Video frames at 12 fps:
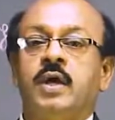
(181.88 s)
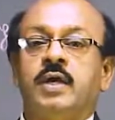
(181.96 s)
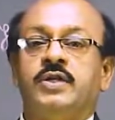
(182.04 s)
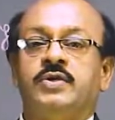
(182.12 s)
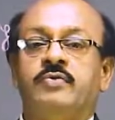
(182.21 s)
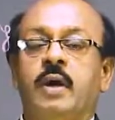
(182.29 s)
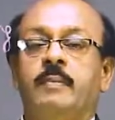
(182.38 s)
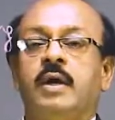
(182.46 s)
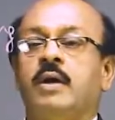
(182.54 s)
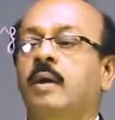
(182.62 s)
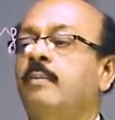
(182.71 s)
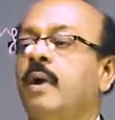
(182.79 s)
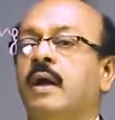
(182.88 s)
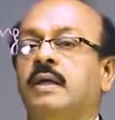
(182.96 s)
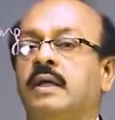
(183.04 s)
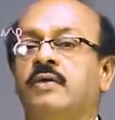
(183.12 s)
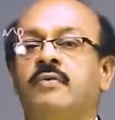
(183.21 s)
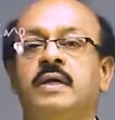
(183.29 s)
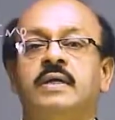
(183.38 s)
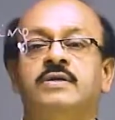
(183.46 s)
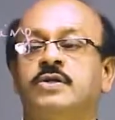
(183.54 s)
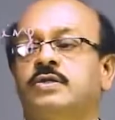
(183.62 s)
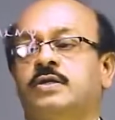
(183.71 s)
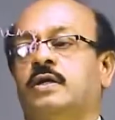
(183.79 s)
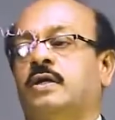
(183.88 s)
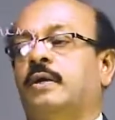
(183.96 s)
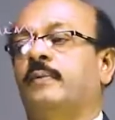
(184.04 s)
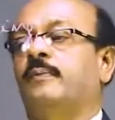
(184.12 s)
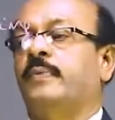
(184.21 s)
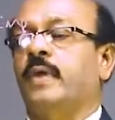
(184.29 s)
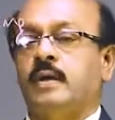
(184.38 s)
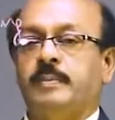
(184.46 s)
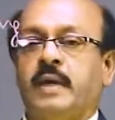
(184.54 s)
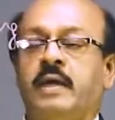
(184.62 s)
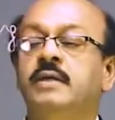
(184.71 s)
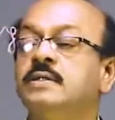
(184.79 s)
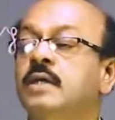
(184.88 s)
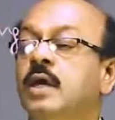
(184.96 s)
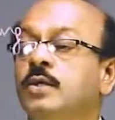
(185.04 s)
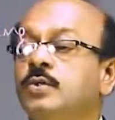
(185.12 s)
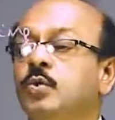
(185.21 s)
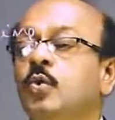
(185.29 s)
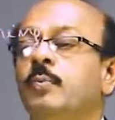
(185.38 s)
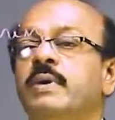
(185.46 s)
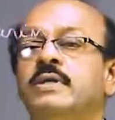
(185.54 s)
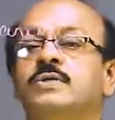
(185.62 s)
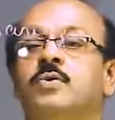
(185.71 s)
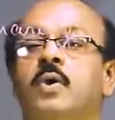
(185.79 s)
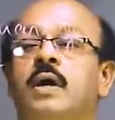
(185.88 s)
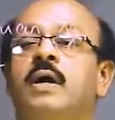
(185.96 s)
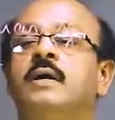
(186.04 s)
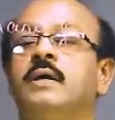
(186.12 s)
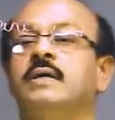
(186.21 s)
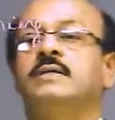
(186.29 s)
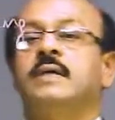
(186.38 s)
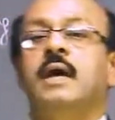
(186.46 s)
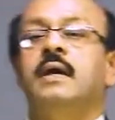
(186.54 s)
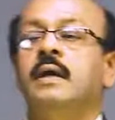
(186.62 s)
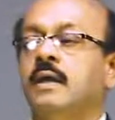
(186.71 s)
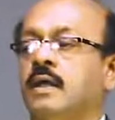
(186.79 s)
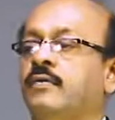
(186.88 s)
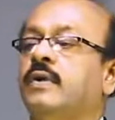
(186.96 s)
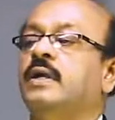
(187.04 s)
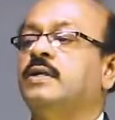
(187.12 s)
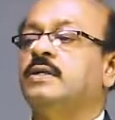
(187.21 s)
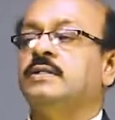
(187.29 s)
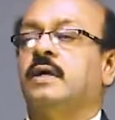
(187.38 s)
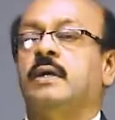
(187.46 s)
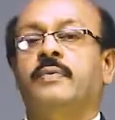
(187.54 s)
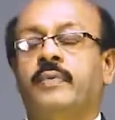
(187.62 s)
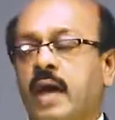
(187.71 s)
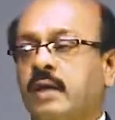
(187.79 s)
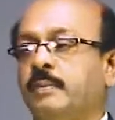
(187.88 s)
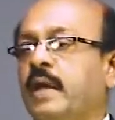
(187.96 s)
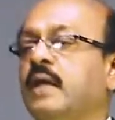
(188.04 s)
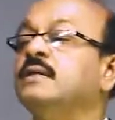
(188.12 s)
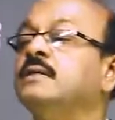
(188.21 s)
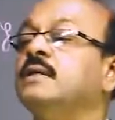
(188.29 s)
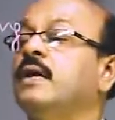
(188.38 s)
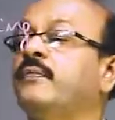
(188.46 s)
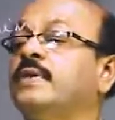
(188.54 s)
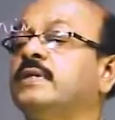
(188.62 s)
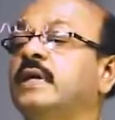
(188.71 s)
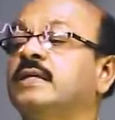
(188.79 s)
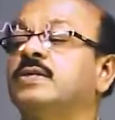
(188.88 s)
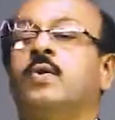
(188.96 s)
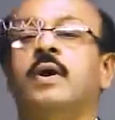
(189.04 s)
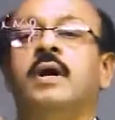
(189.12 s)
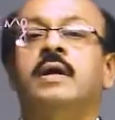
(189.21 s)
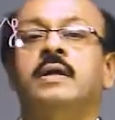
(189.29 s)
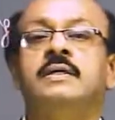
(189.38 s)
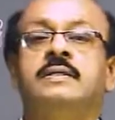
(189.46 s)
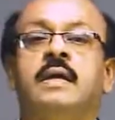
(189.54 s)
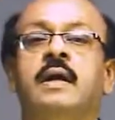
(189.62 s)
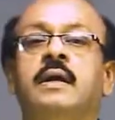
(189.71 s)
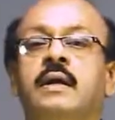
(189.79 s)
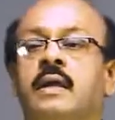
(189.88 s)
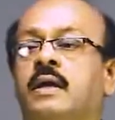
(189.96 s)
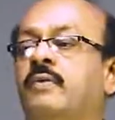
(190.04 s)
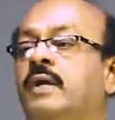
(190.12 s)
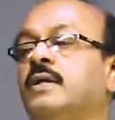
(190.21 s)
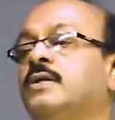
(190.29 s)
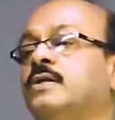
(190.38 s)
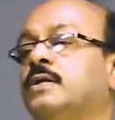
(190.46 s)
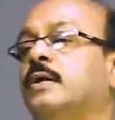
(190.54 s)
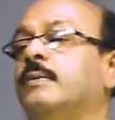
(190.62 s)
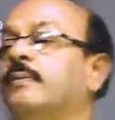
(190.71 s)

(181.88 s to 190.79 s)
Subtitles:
it will become an even integer. That means 2b square is an even integer. That means this a square is an even integer,